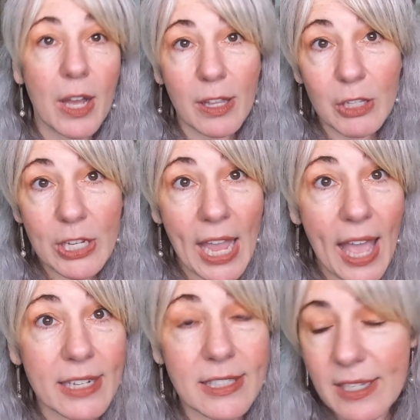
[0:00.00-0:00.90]
look
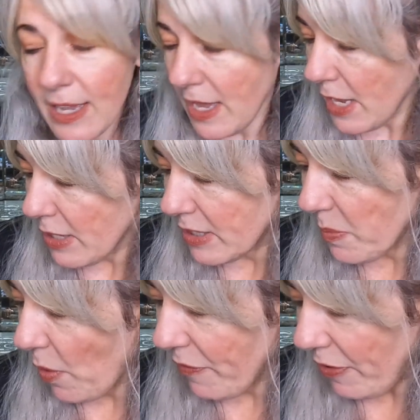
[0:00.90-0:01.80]
at some
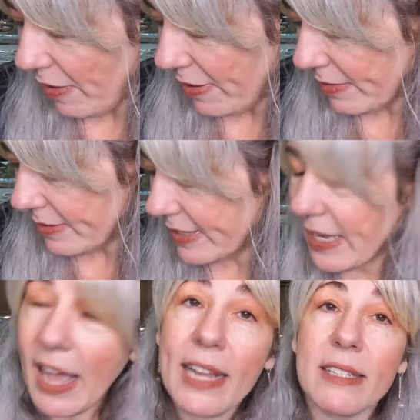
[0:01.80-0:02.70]
more of their
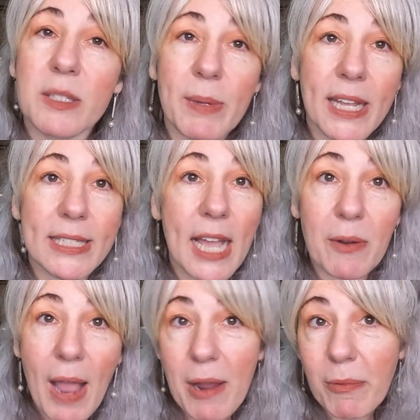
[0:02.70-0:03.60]
designs because I
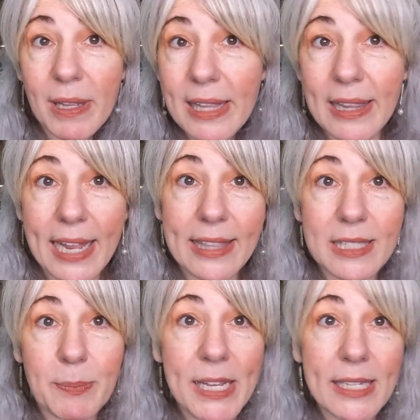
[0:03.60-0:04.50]
really like
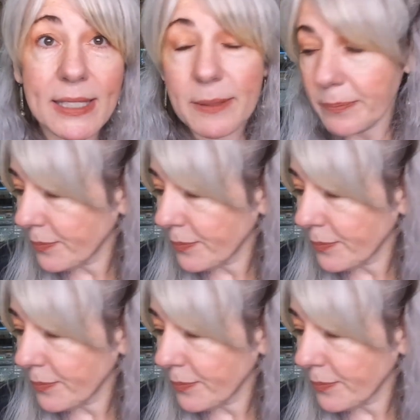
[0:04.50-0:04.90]
this piece.